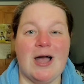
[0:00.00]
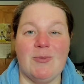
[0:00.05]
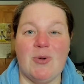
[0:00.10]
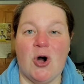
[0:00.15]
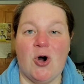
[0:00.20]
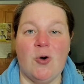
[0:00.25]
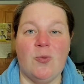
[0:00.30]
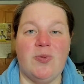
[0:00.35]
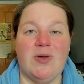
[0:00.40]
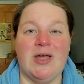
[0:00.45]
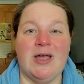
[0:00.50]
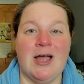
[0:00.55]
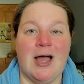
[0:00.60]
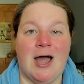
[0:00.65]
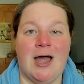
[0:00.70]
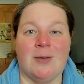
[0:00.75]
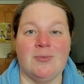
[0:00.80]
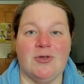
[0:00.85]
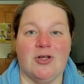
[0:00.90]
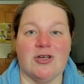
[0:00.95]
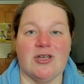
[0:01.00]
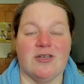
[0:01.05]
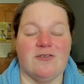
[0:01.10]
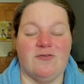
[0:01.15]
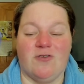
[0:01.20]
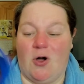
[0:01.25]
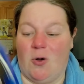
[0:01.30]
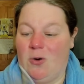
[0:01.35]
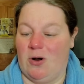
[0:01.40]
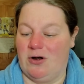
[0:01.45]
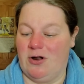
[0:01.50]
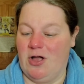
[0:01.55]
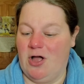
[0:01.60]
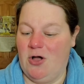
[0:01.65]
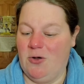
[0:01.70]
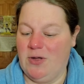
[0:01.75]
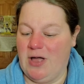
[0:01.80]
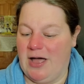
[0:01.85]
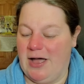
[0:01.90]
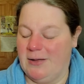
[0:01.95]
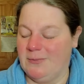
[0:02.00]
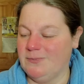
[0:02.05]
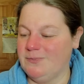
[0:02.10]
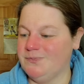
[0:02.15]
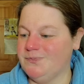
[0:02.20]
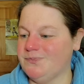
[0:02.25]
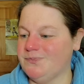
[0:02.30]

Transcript: I'm hoping, I'm looking forward. Okay.